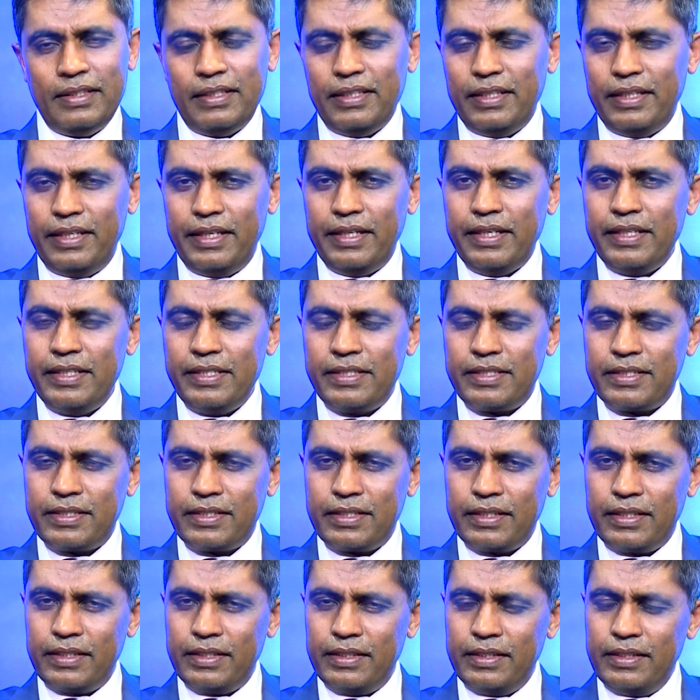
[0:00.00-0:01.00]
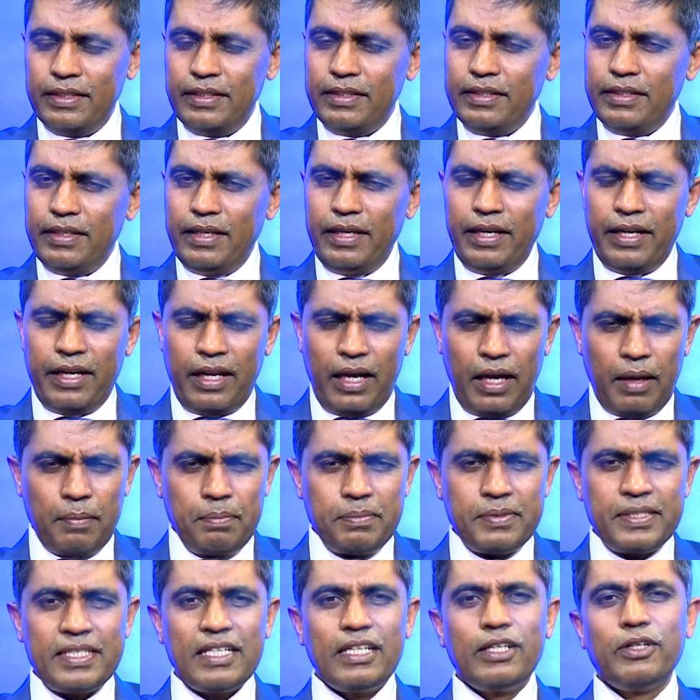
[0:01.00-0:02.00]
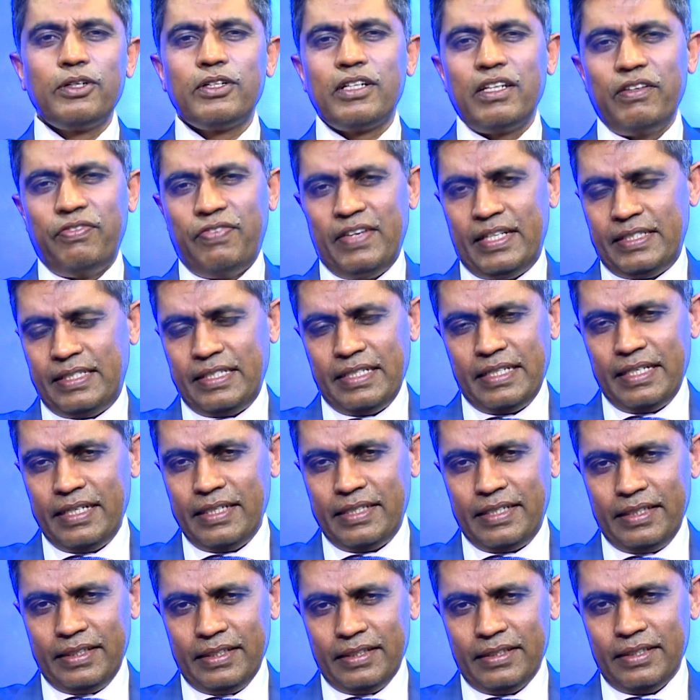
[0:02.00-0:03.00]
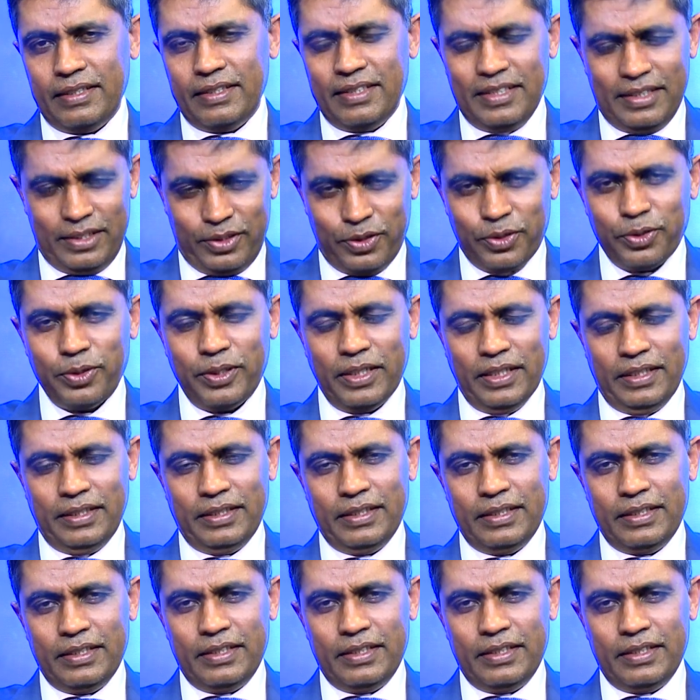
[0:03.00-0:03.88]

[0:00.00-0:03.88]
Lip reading: is an absolutely fascinating organ.